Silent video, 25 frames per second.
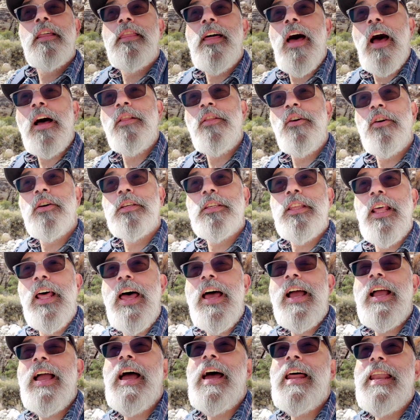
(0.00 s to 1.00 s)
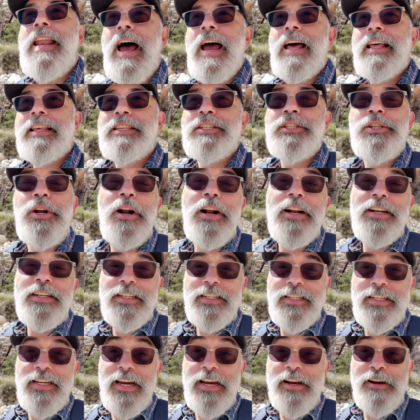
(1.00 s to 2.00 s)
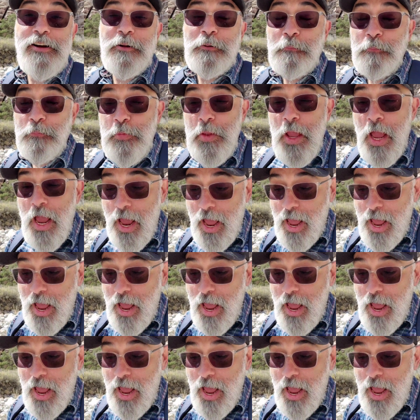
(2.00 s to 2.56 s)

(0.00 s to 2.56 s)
that looks like, and I started to giggle,